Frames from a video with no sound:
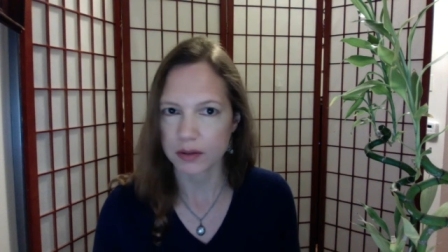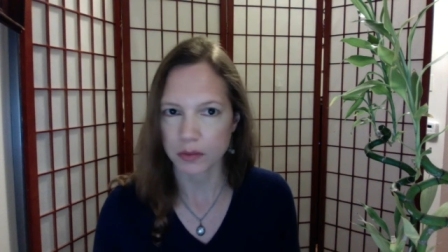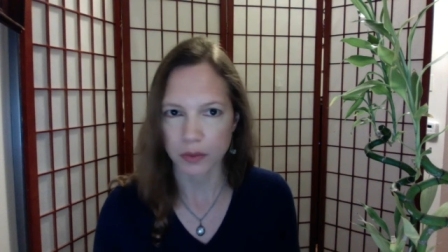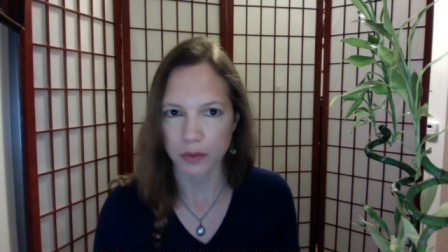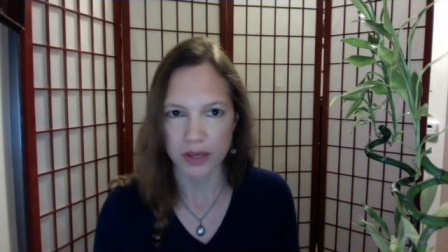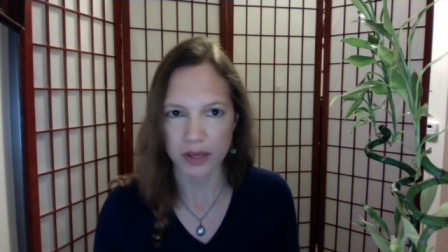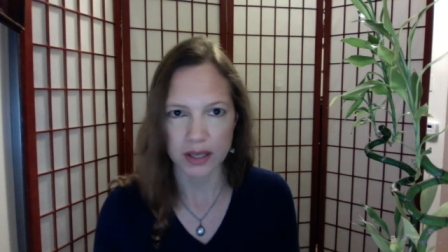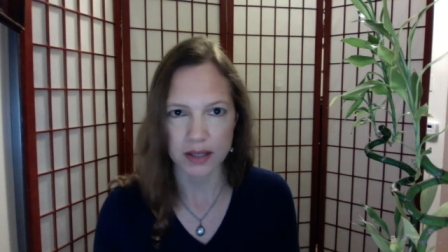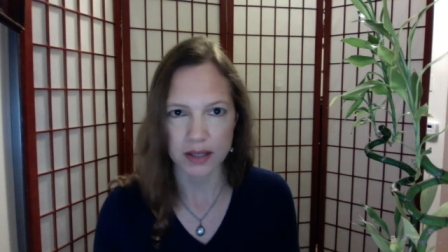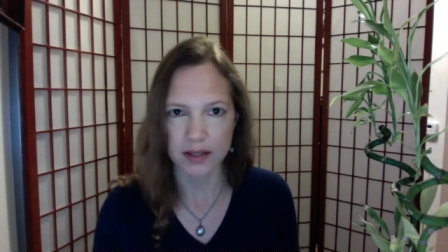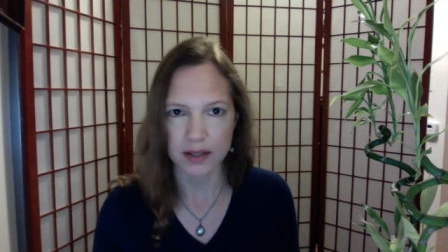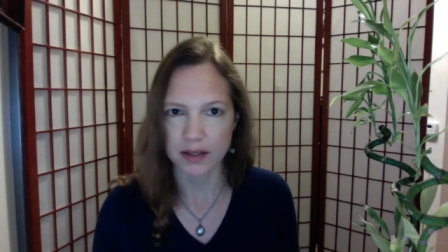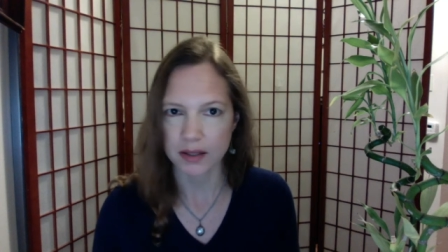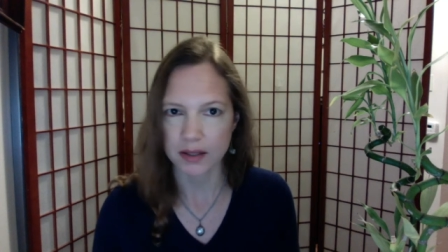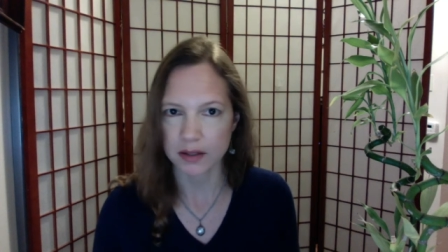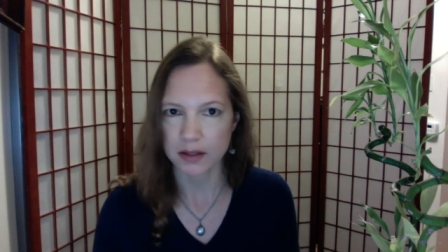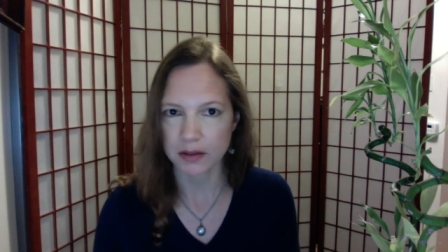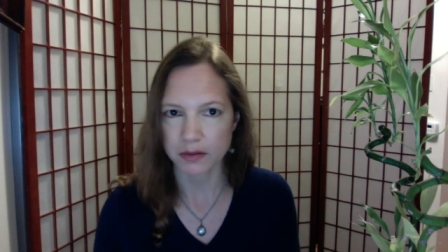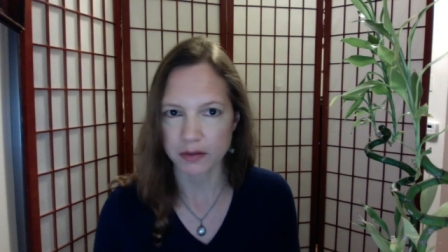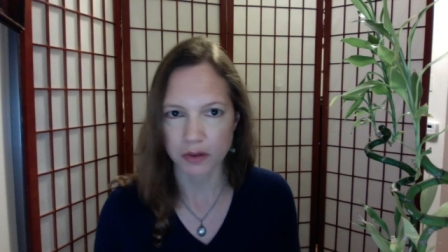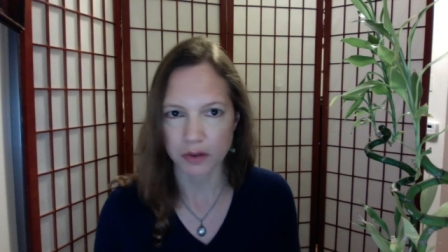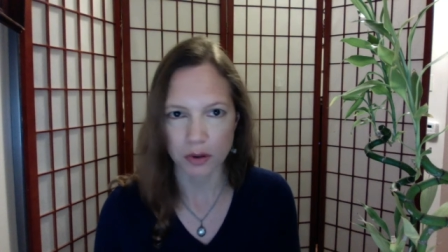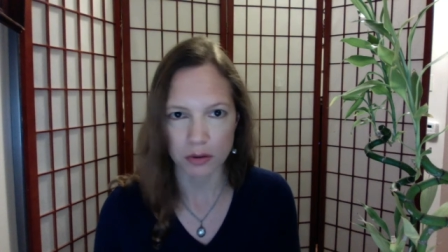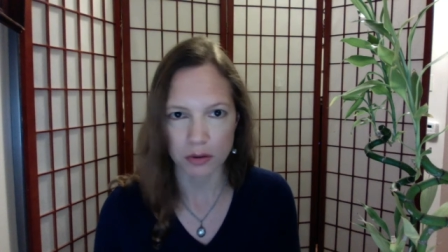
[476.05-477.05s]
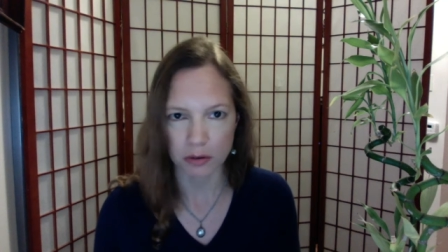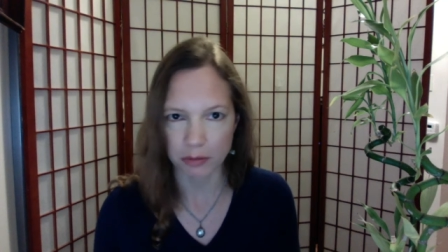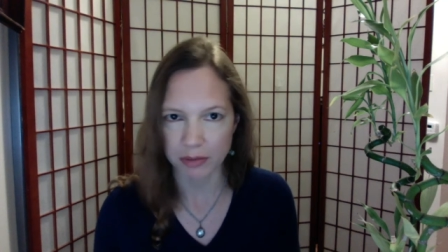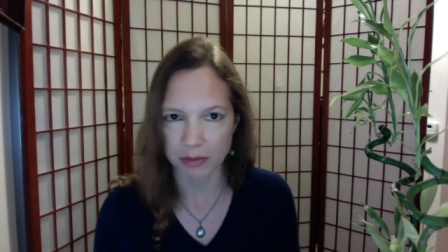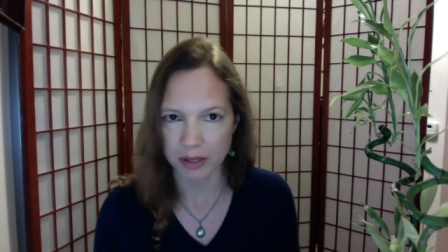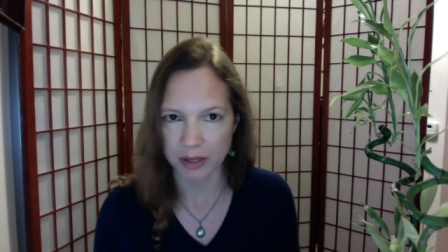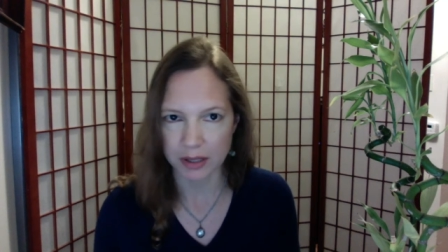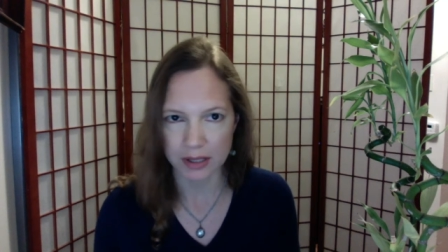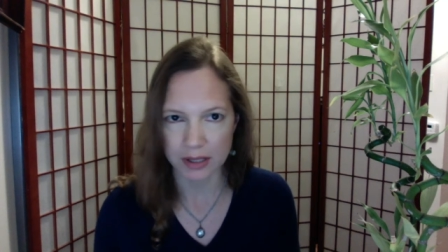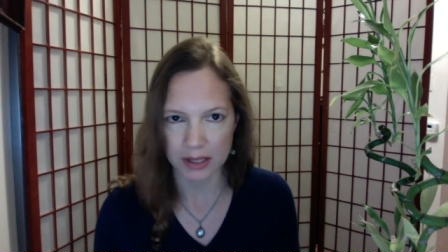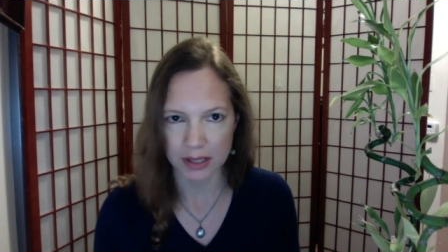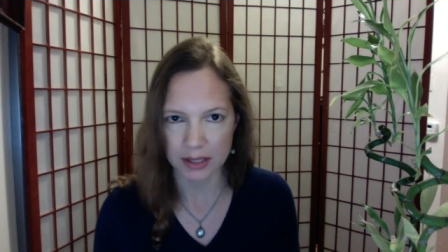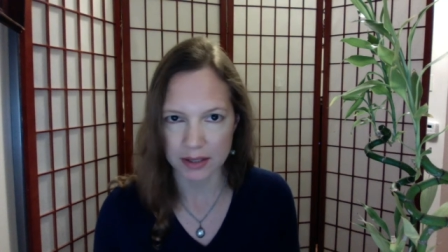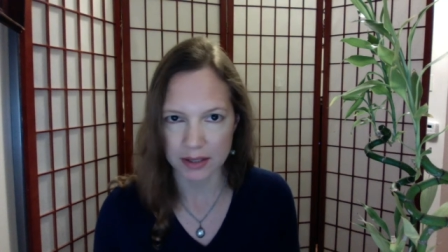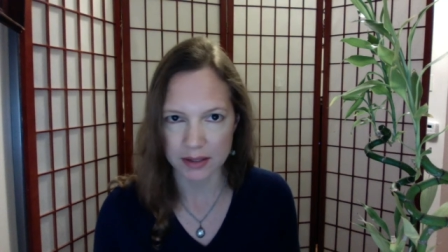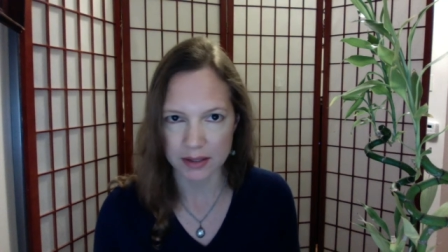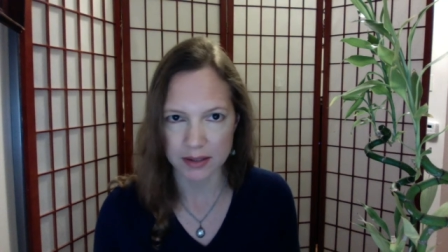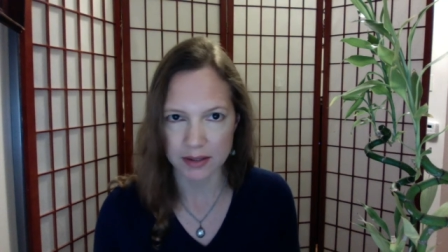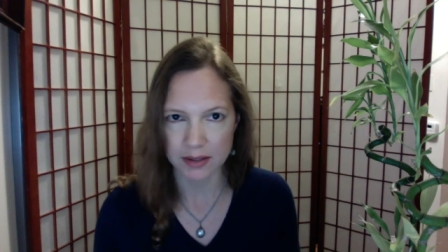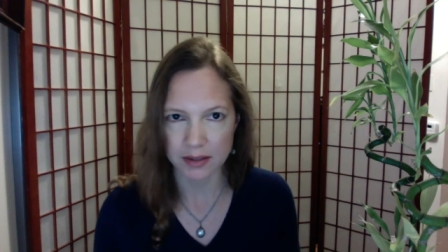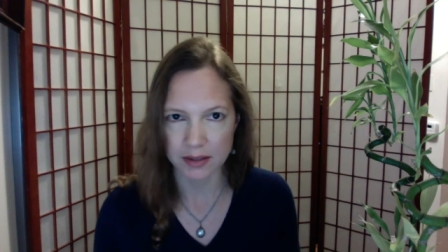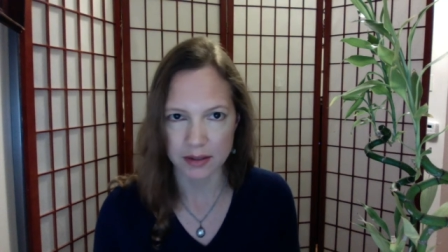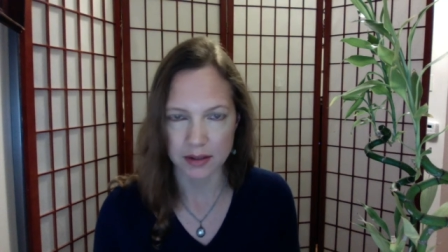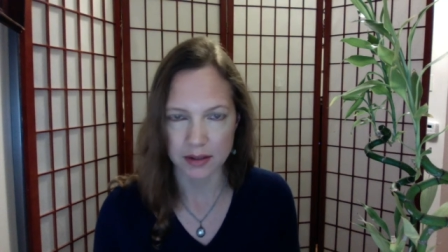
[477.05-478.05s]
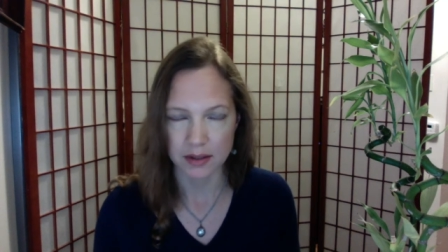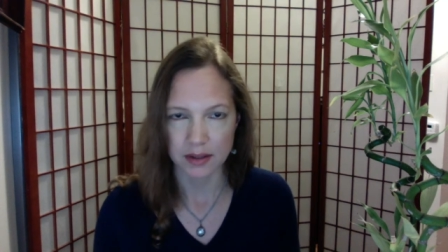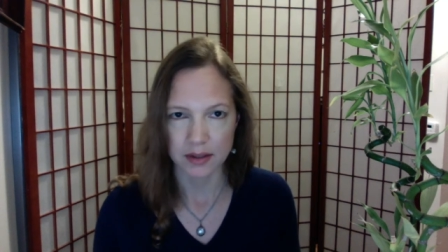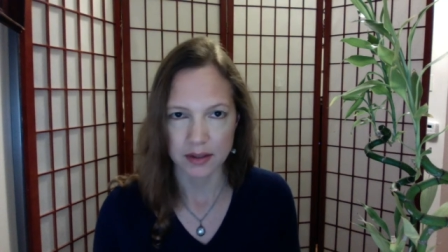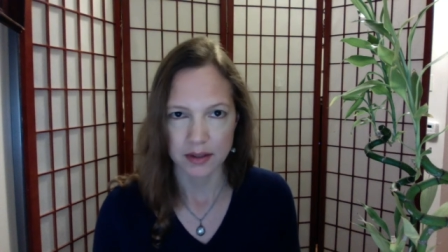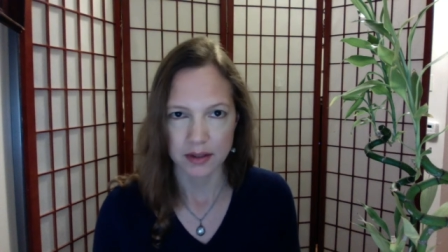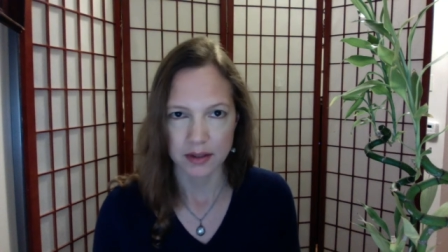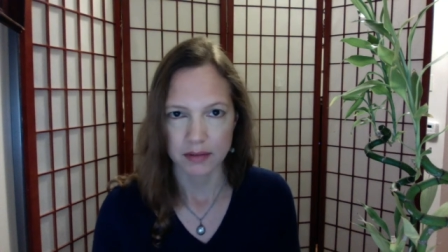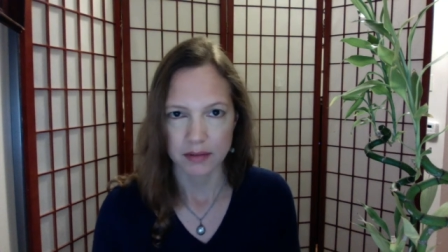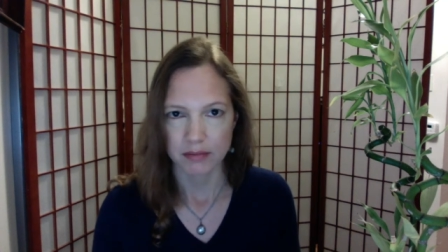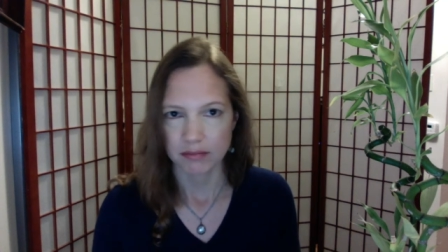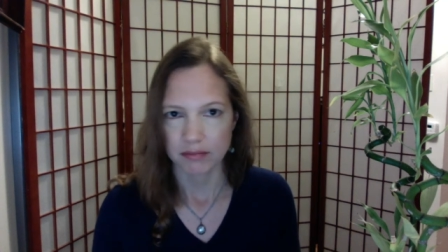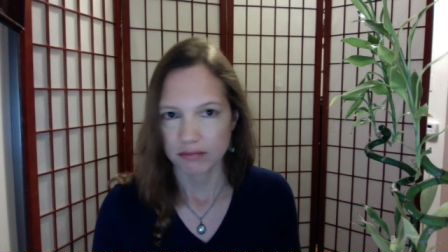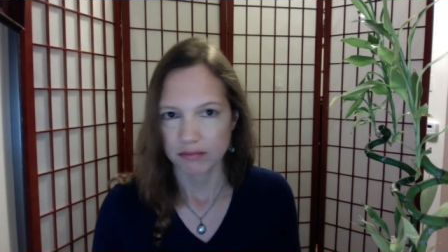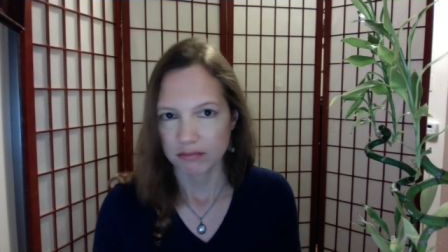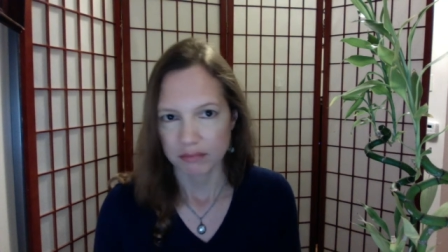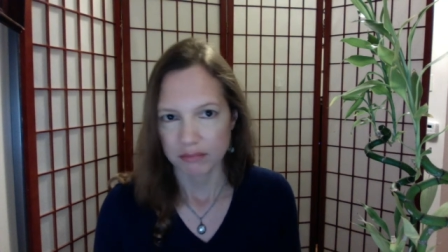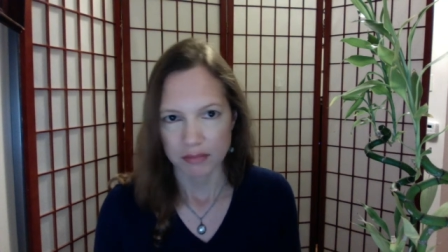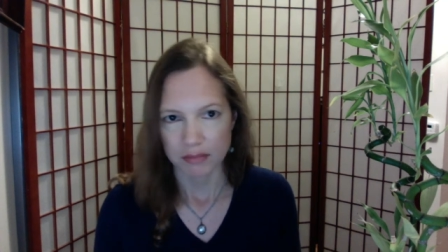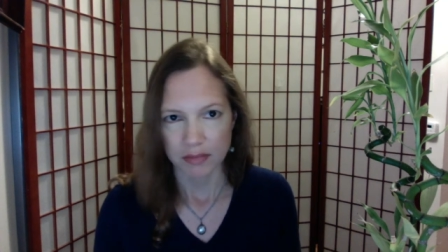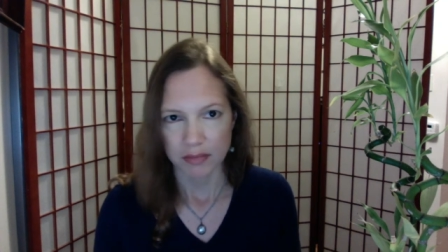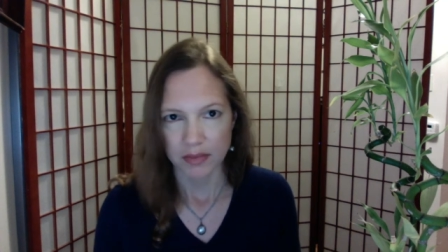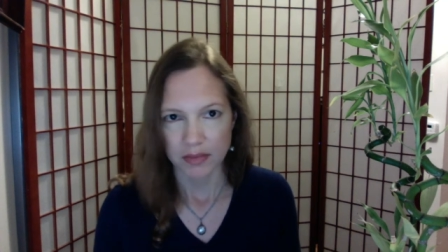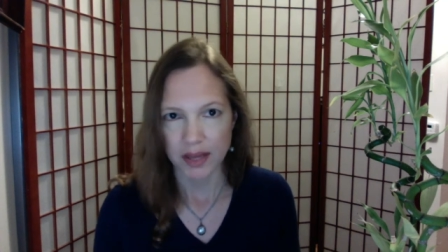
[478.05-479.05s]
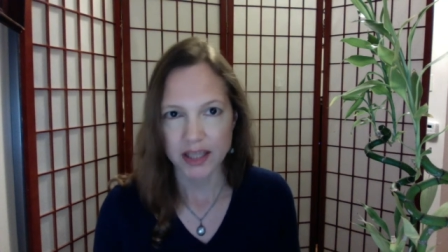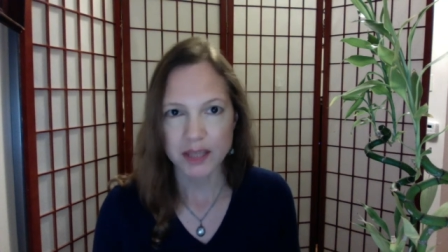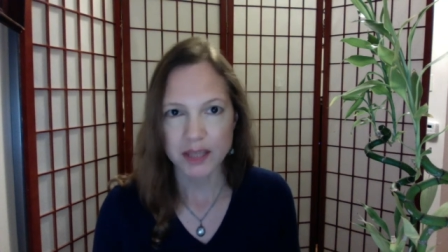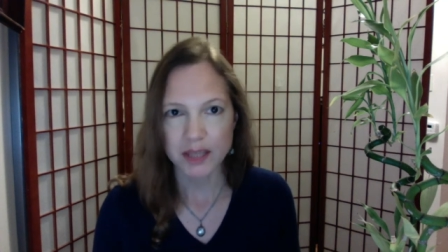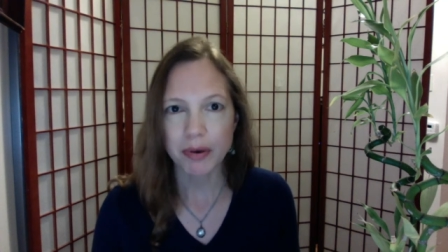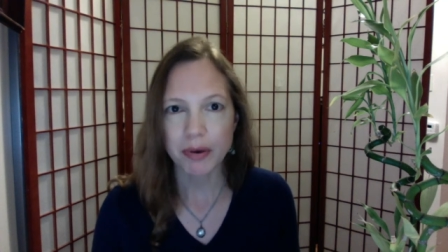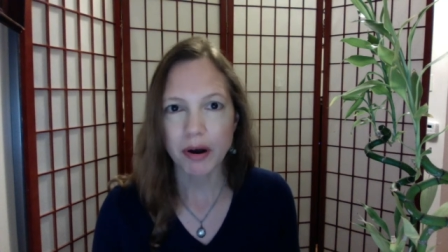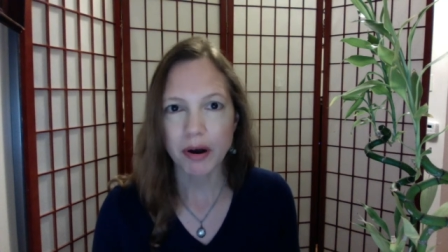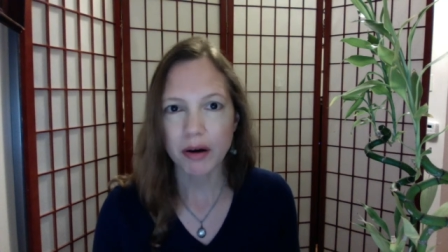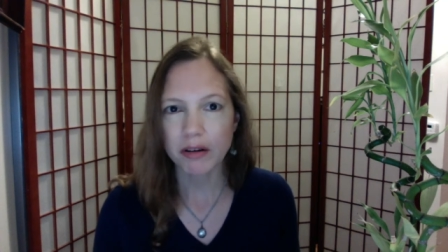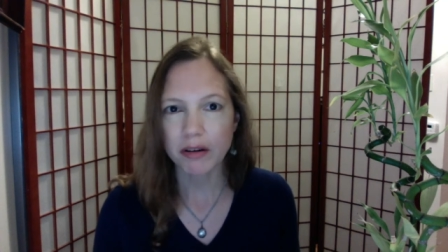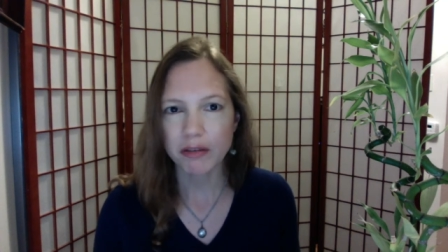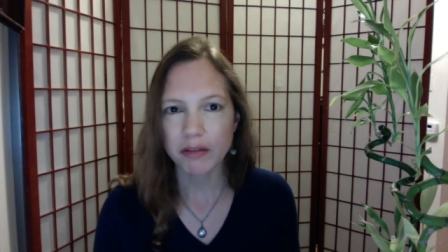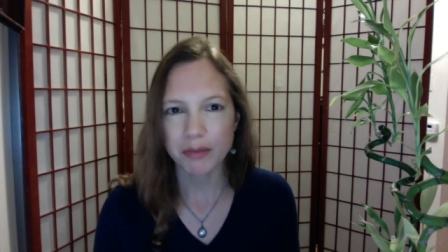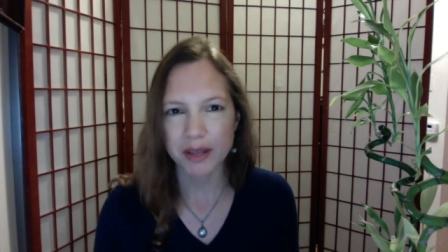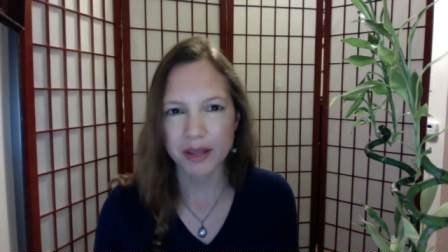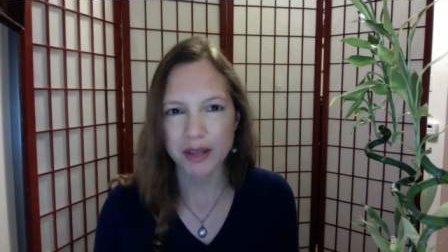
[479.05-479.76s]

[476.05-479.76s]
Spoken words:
weaknesses, vulnerabilities. That's part of being